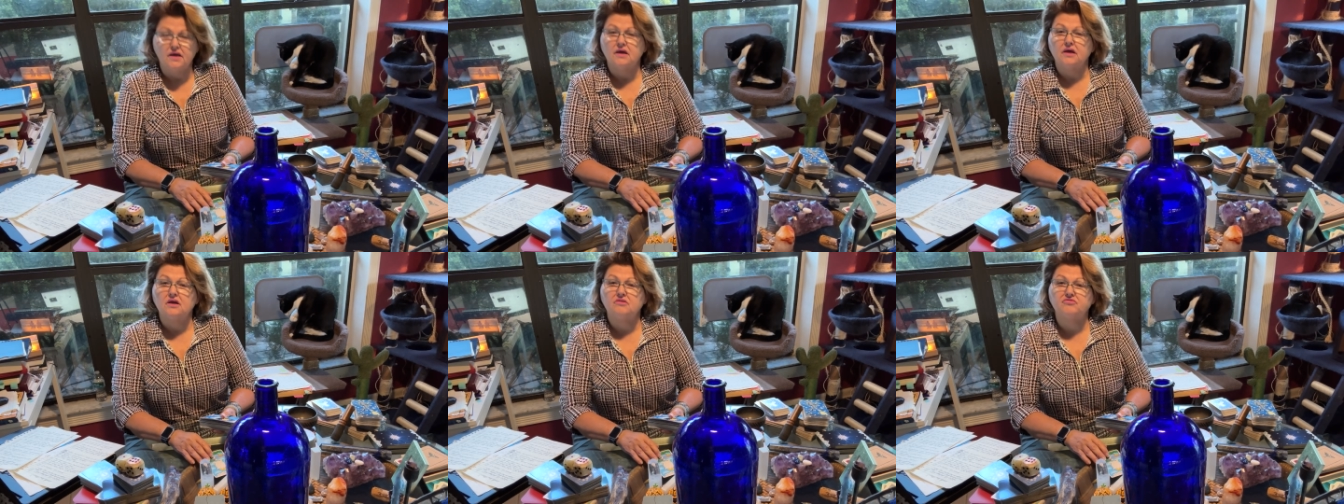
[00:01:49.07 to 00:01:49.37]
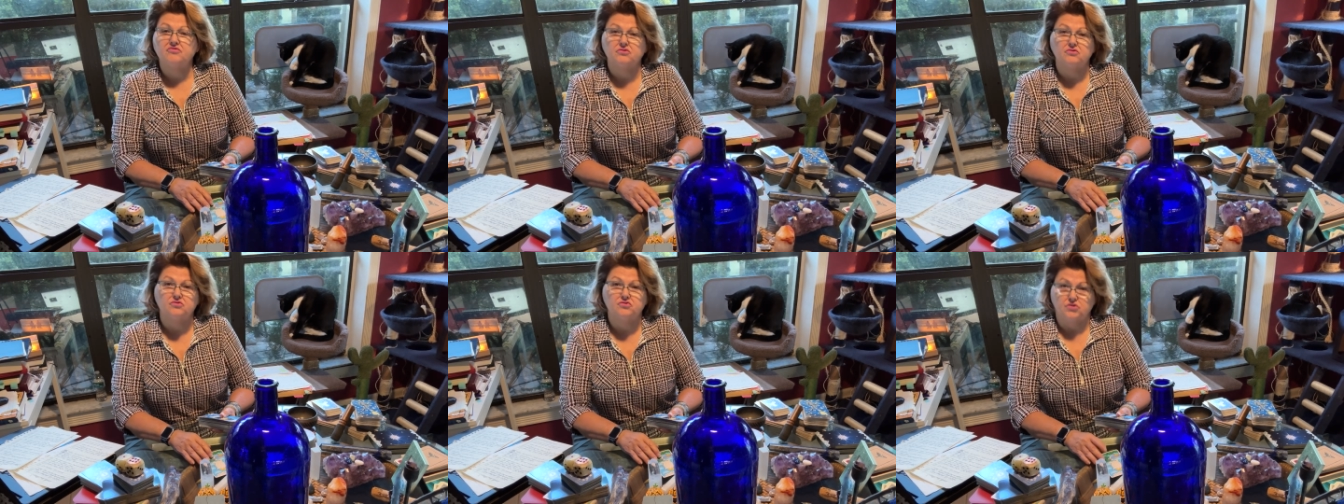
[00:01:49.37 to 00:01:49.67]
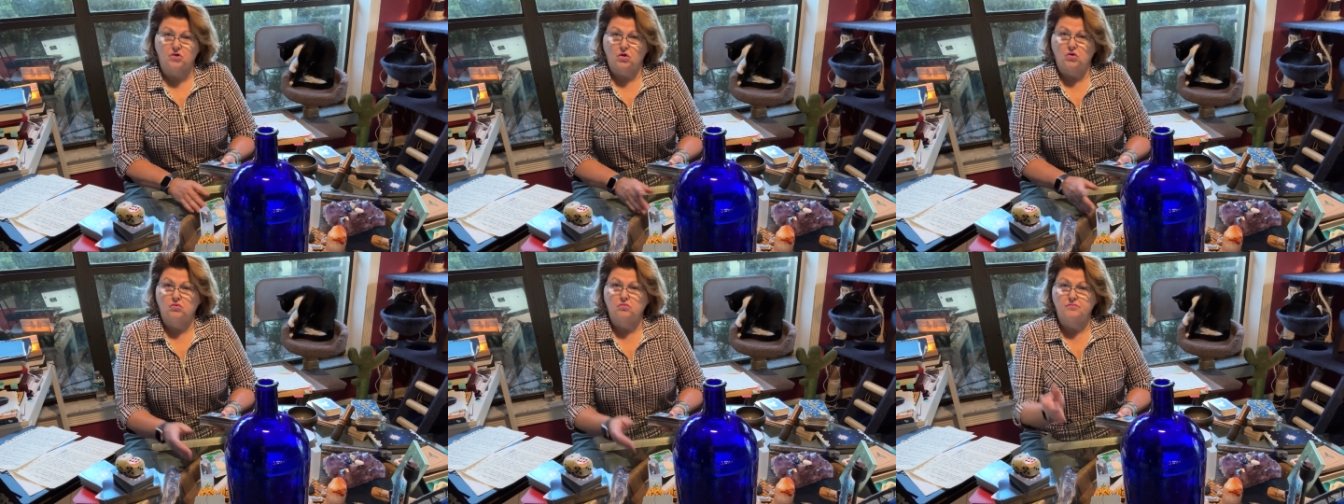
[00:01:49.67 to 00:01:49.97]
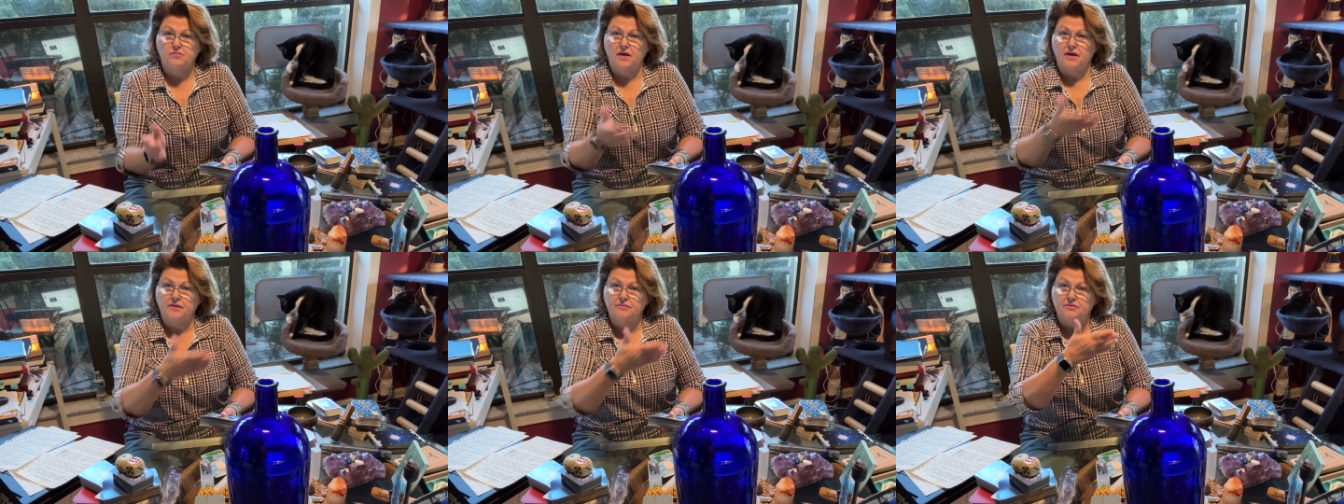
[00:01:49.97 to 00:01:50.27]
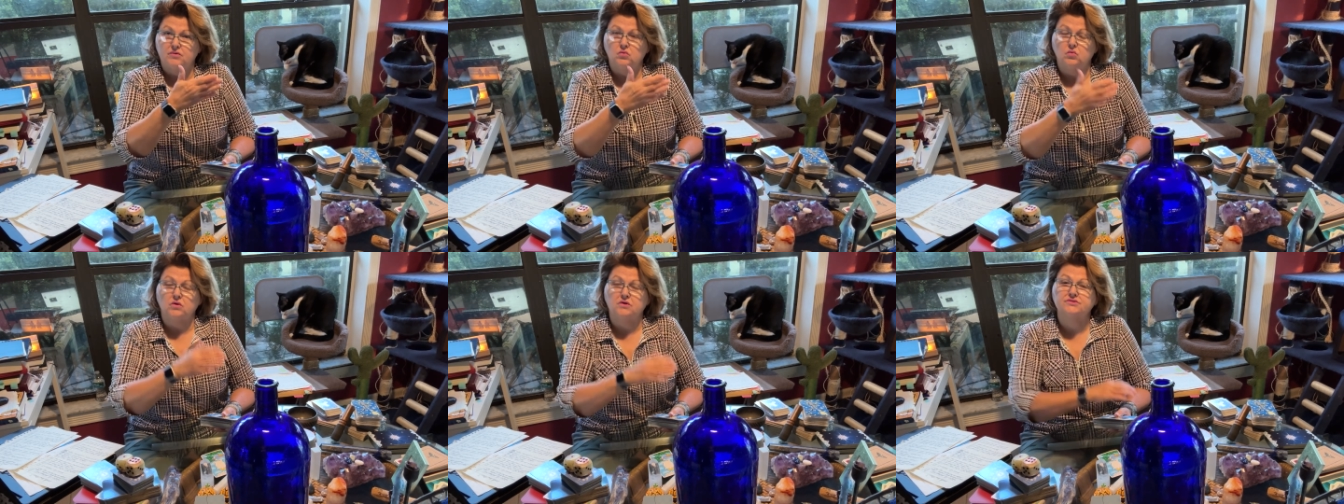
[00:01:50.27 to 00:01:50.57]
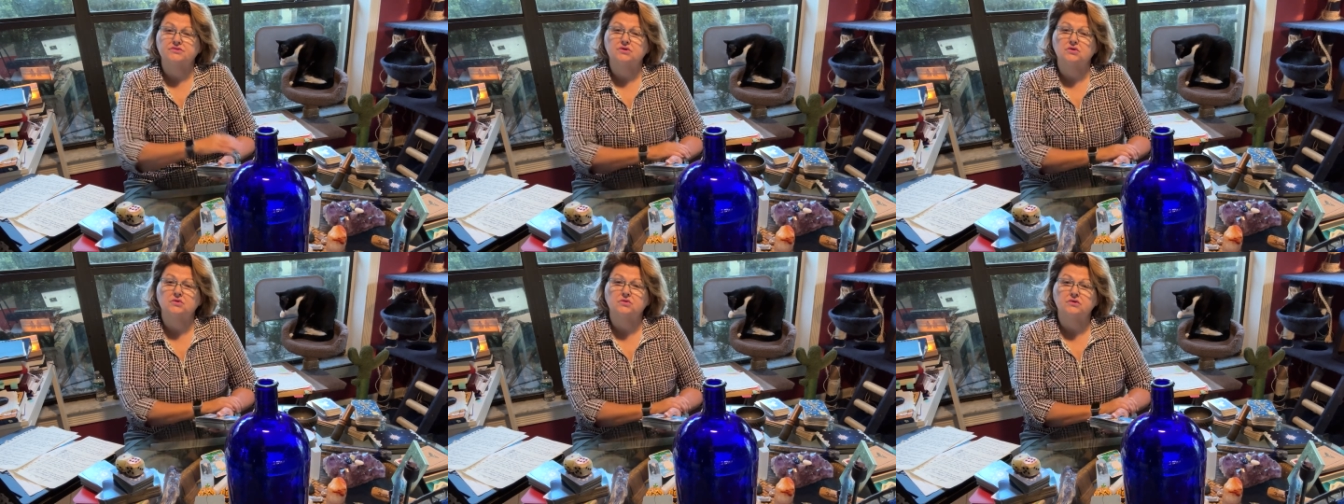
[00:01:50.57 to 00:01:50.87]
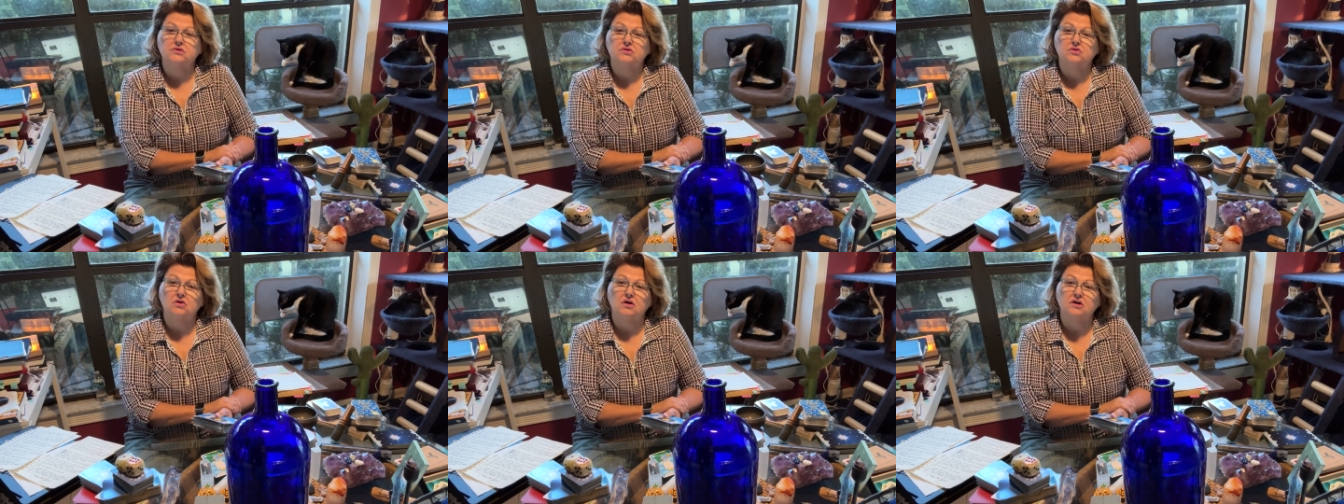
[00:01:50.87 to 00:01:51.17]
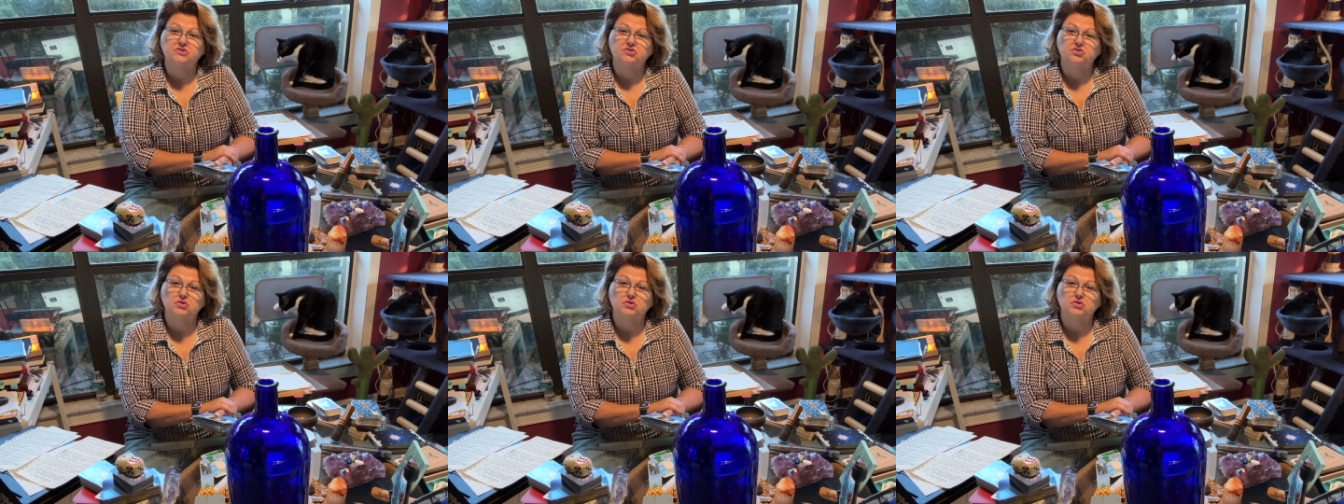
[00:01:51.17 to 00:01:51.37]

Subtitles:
If you don't, maybe one's going to cross